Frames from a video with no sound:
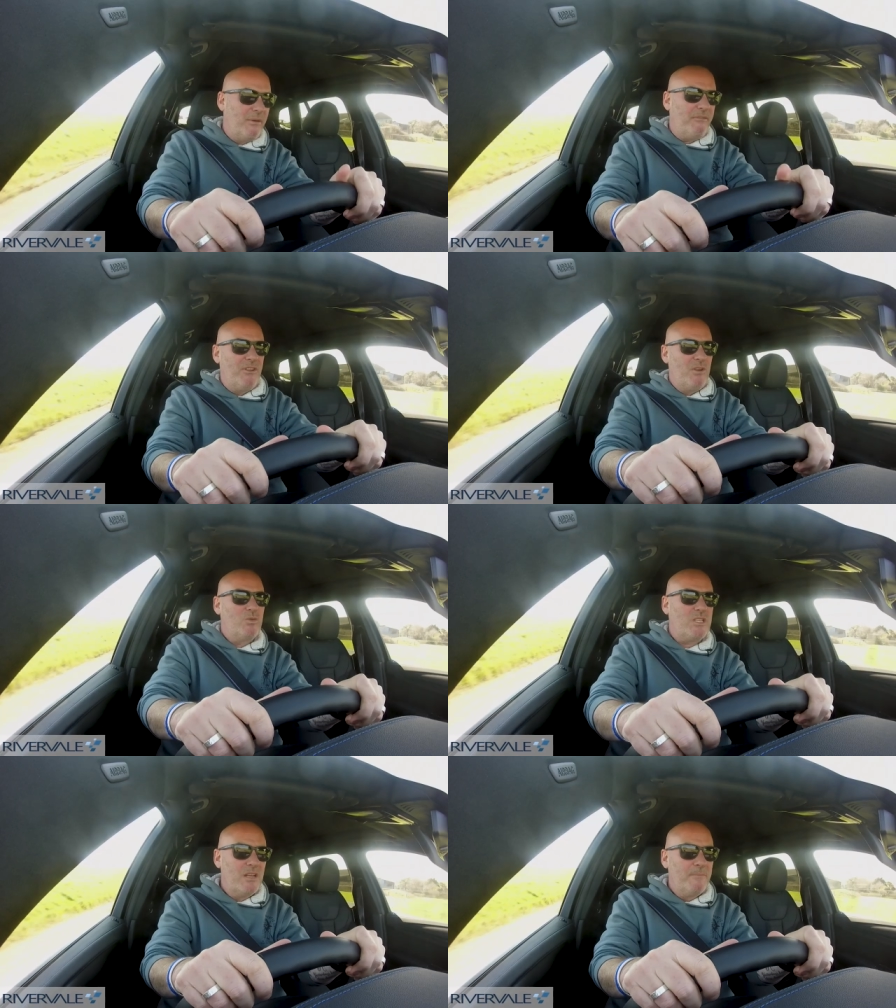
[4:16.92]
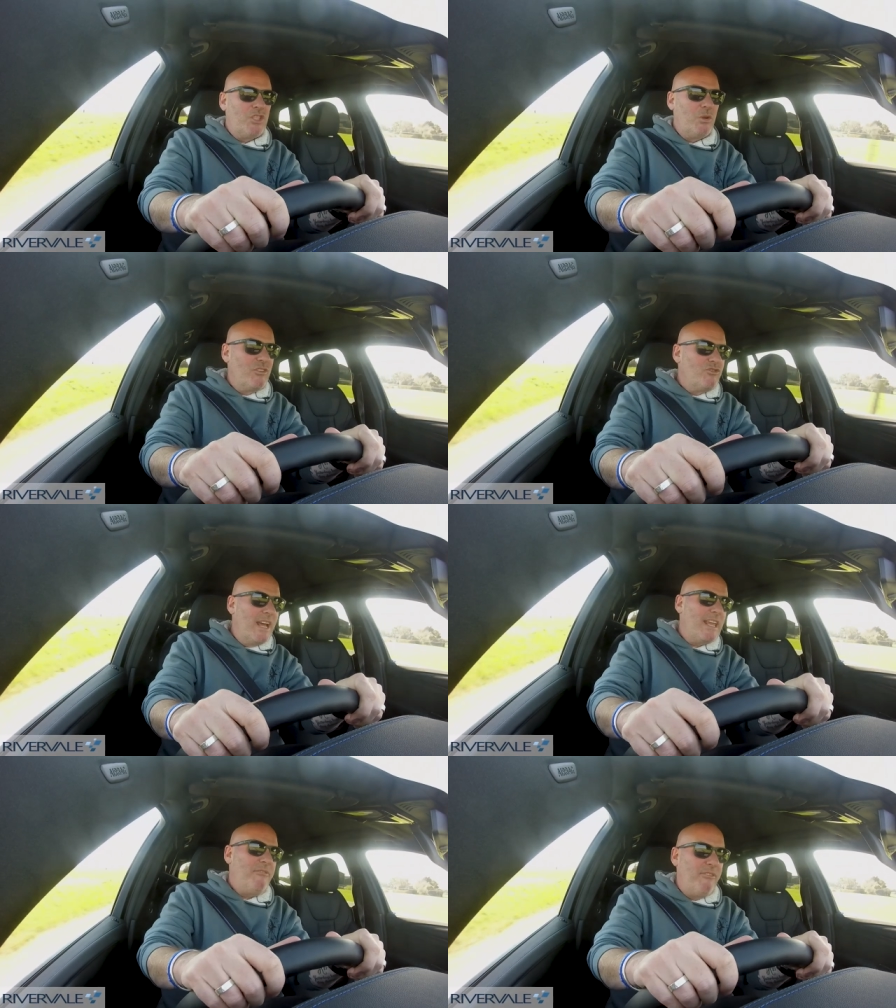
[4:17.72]
and how it feels
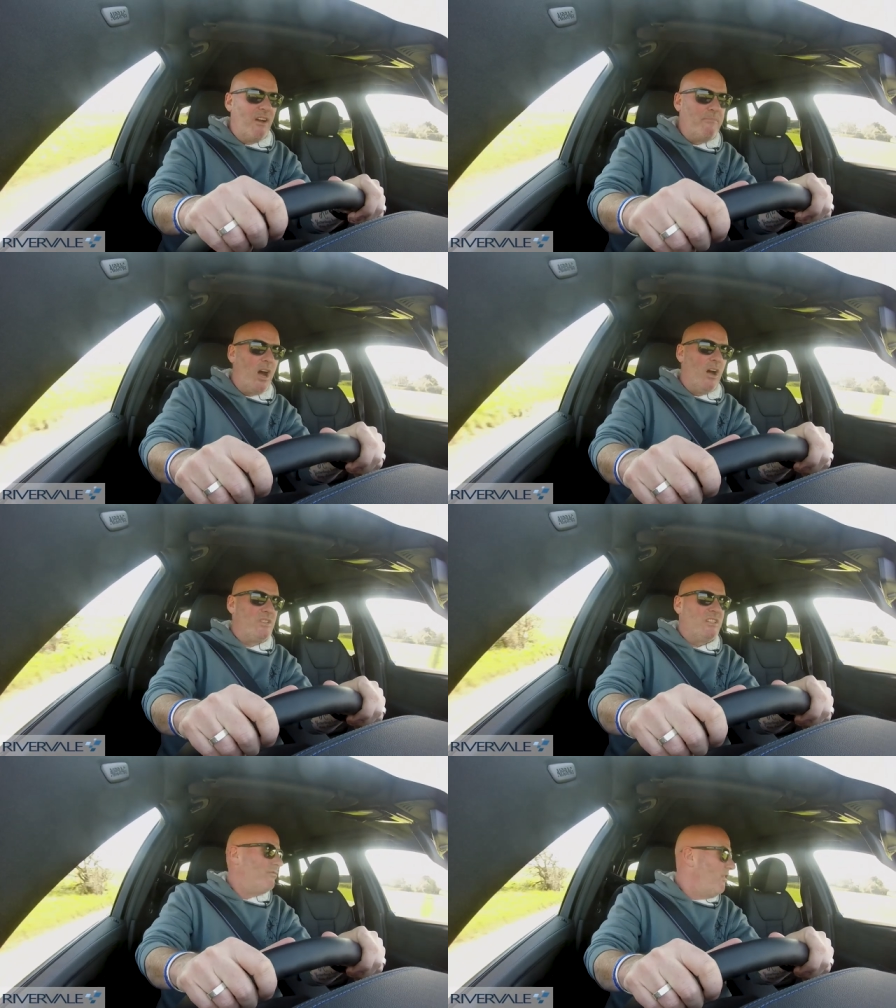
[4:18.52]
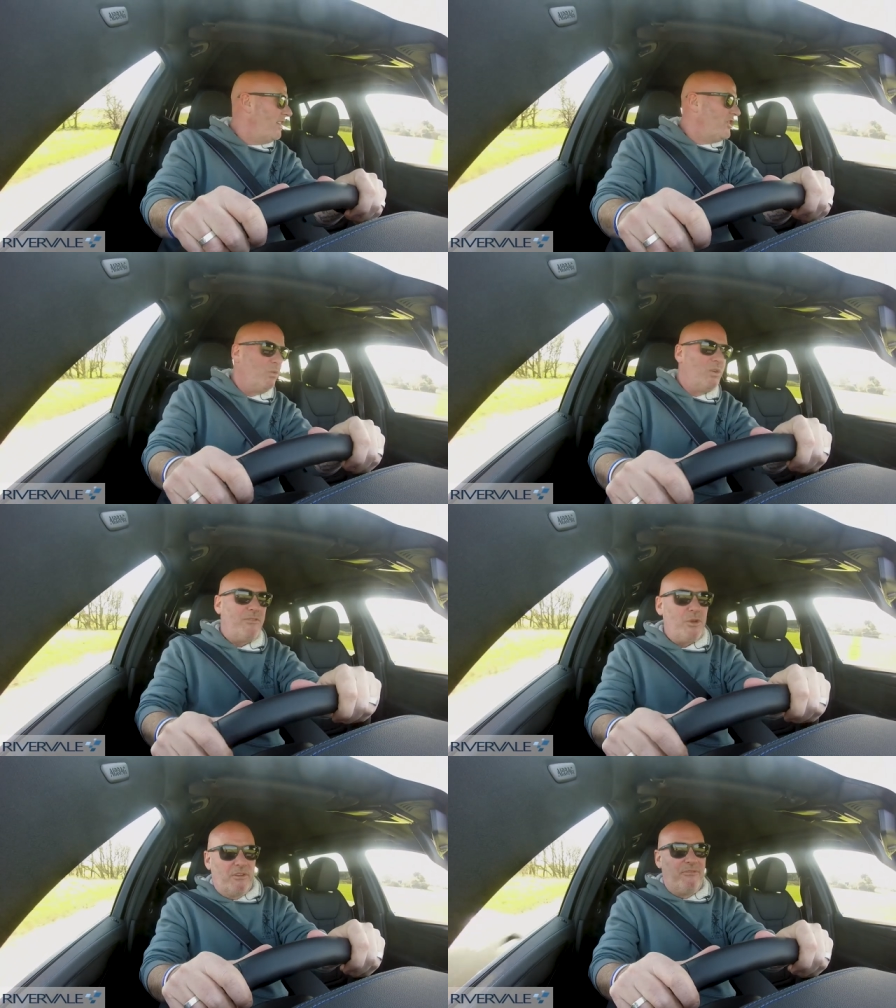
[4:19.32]
285 miles is the range it will
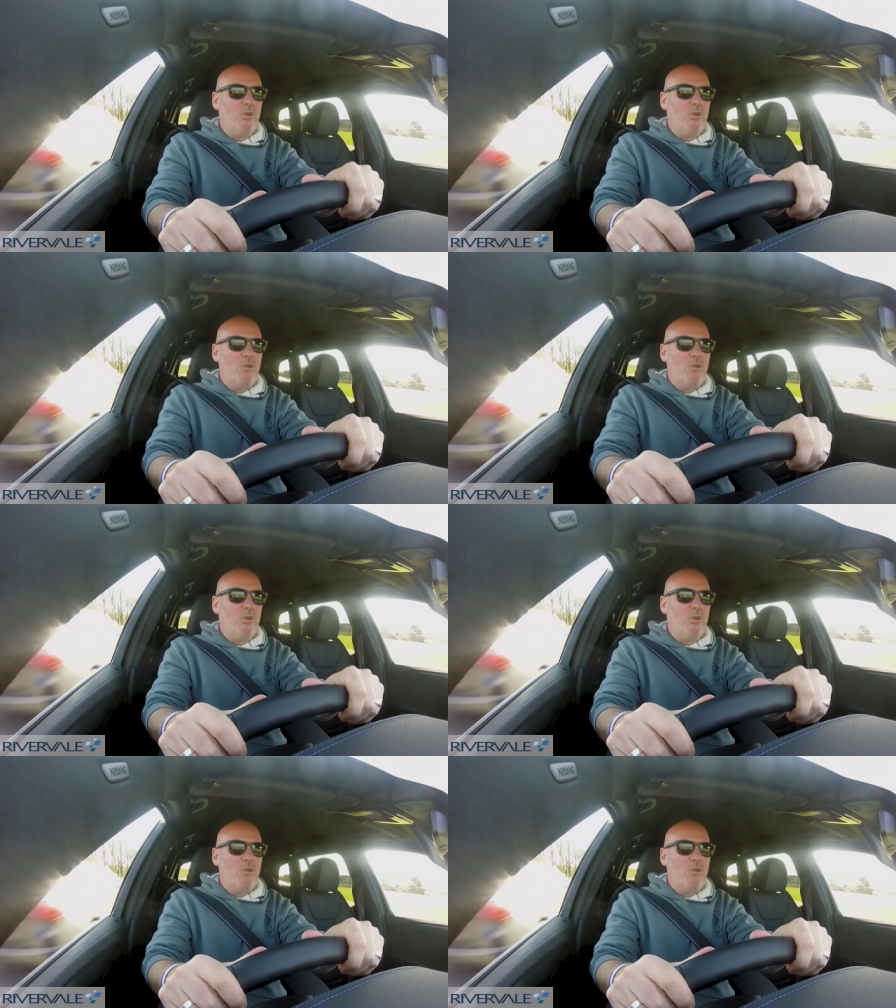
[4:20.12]
give you on a